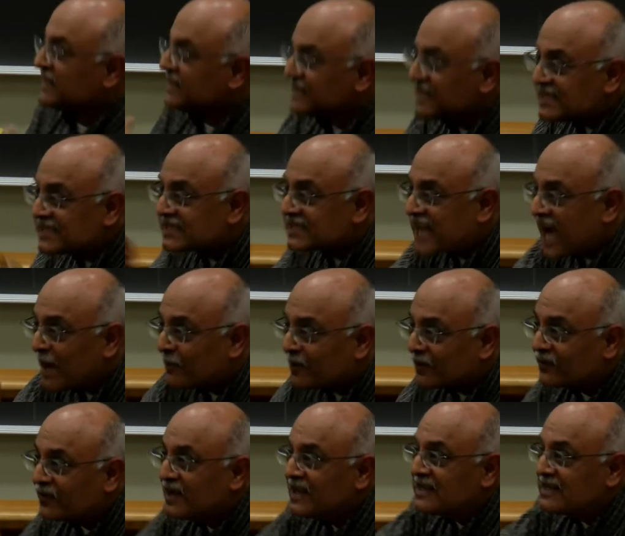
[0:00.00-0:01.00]
this type
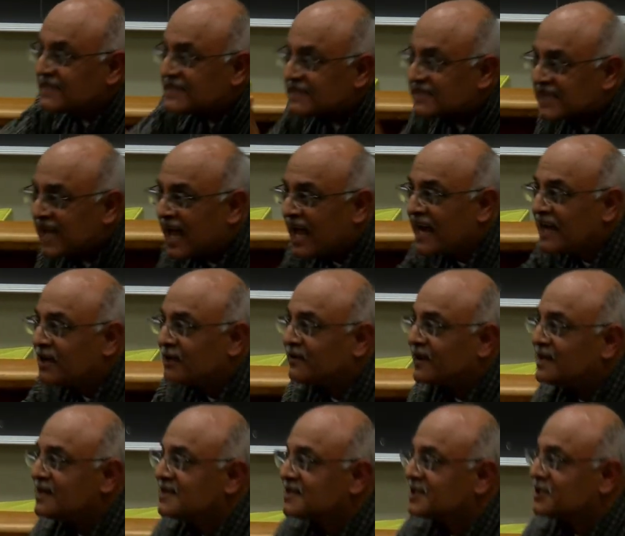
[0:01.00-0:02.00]
of design of
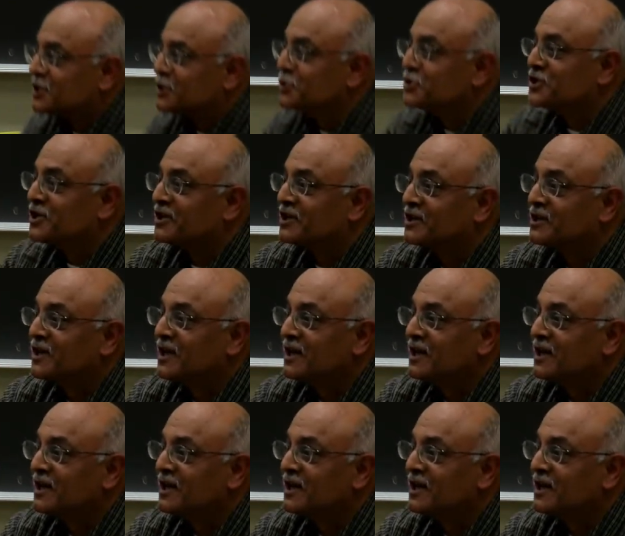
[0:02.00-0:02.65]
an institution